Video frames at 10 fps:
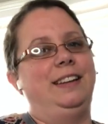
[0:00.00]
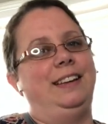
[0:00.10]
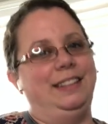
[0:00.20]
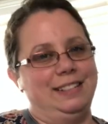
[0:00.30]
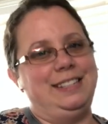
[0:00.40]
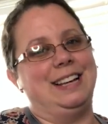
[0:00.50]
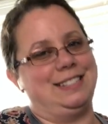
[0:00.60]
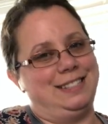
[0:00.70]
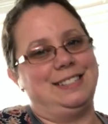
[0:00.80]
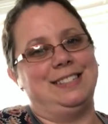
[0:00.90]
And yes,
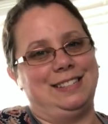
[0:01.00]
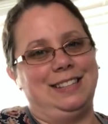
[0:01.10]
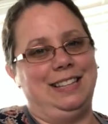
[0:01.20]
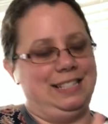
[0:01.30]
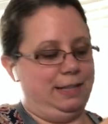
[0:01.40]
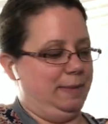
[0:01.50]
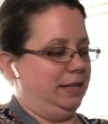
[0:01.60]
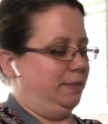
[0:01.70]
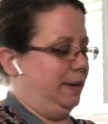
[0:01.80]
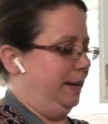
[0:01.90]
this is the lazy
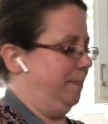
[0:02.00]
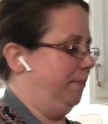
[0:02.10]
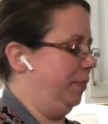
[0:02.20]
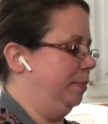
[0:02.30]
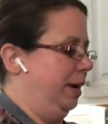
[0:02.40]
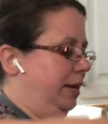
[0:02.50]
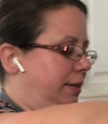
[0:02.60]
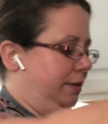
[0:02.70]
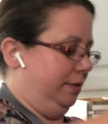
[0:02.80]
man's way, but